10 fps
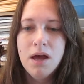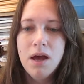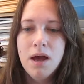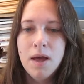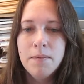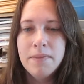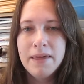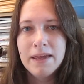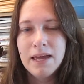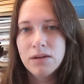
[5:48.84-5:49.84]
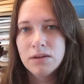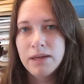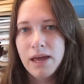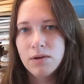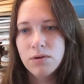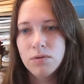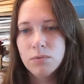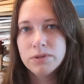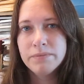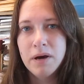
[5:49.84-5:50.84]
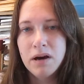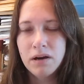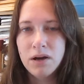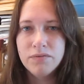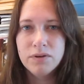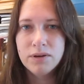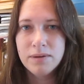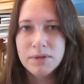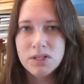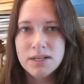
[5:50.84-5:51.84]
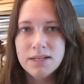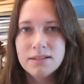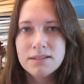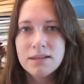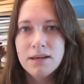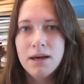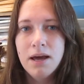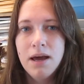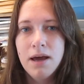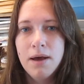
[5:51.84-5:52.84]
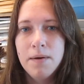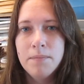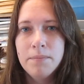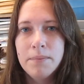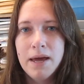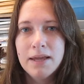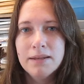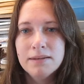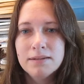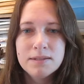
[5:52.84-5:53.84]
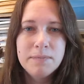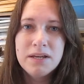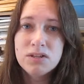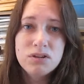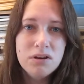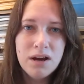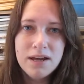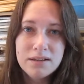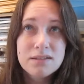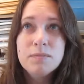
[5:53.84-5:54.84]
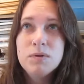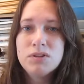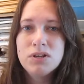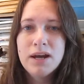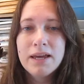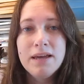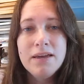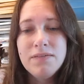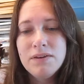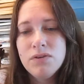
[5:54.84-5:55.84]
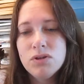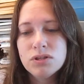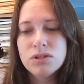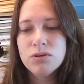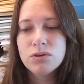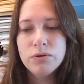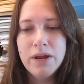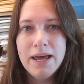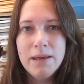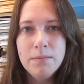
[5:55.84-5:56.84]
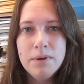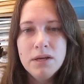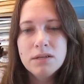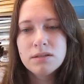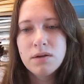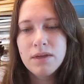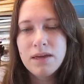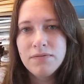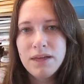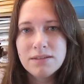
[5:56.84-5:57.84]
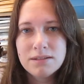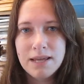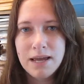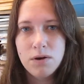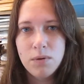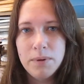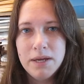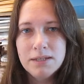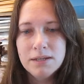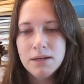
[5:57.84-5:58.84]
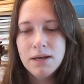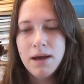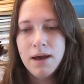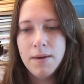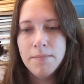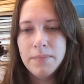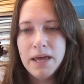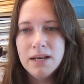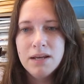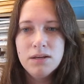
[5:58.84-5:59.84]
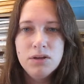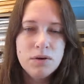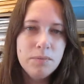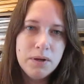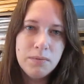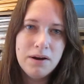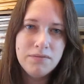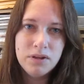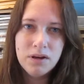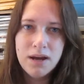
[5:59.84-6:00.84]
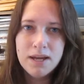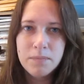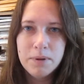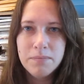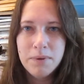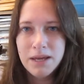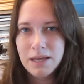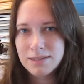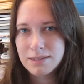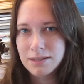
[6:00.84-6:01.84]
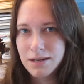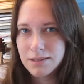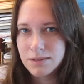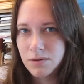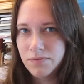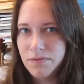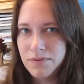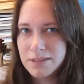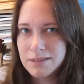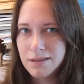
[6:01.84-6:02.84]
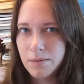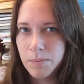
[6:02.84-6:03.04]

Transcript: Then get your watermark over your images, and as big as you like, as small as you like, even if you just use your name, so that if that does get copied, and you can put it wherever you like, but it might get sliced off if it's at the